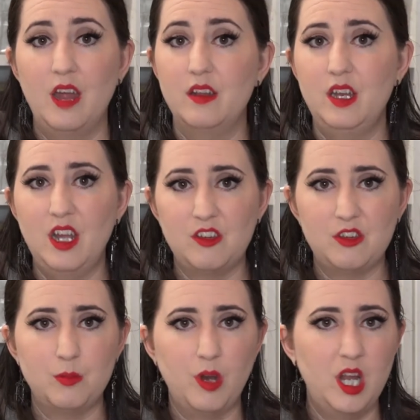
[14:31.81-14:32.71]
And then he
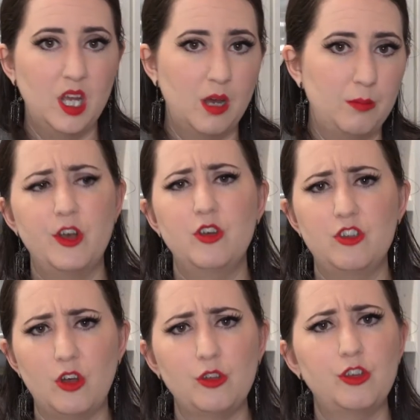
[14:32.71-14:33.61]
has to break up. There
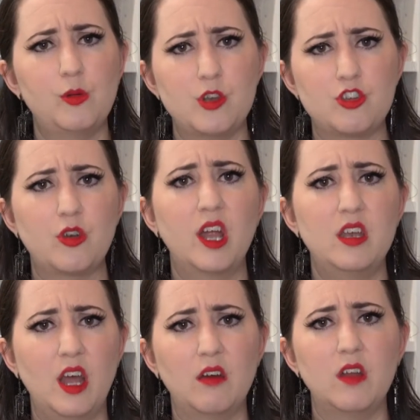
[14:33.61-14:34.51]
is also a
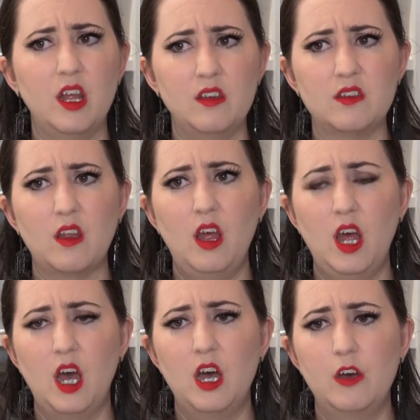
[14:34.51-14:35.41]
trend nowadays
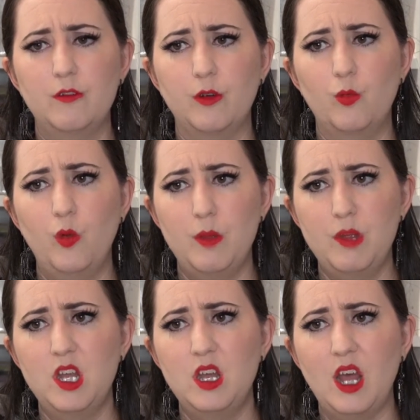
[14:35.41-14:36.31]
of
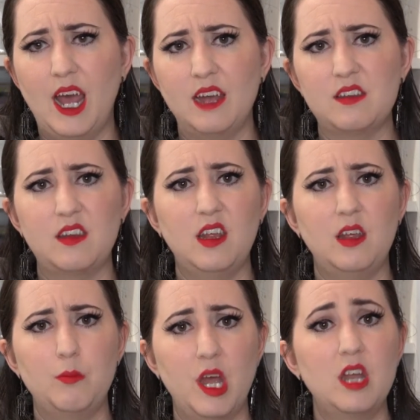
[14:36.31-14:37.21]
women
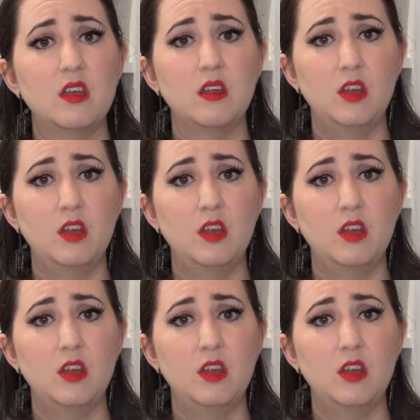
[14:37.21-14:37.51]
asking men,